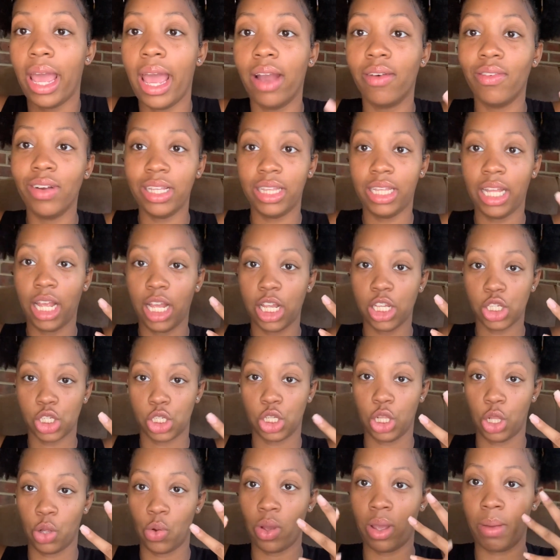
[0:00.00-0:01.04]
everything is
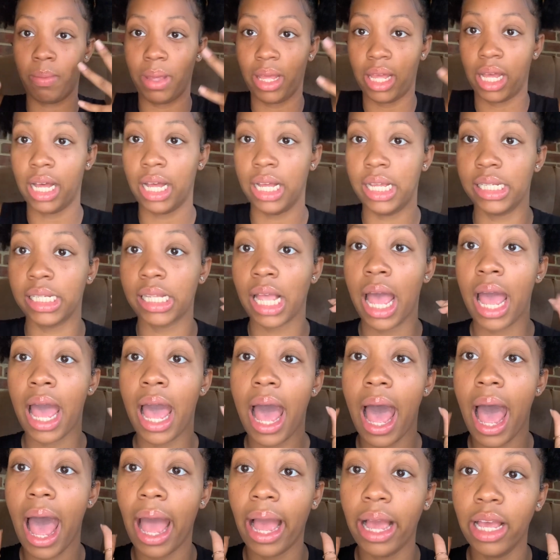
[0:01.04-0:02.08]
glowing because
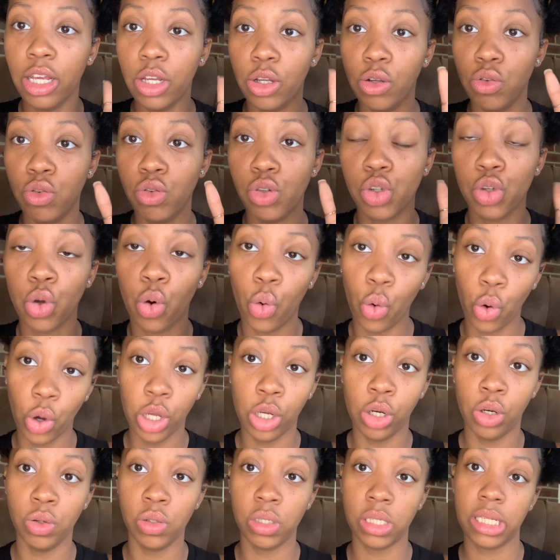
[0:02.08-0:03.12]
I use
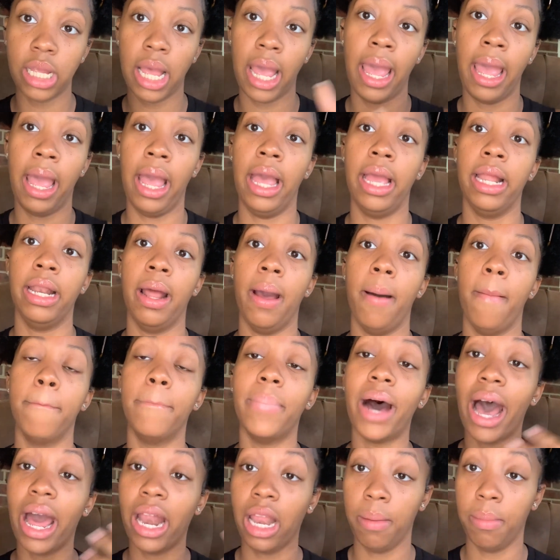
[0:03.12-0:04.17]
oils and
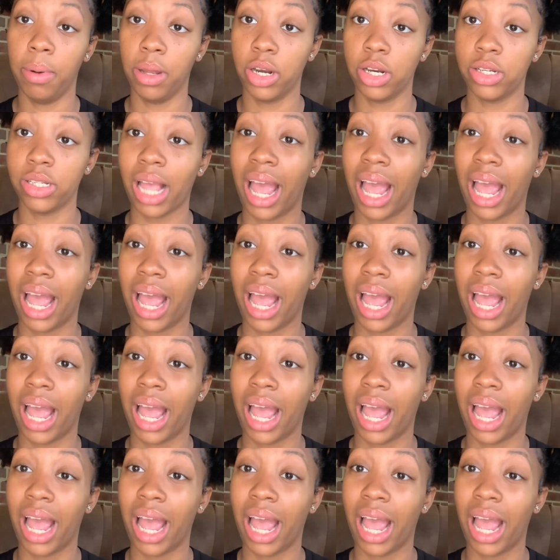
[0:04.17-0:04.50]
body butters.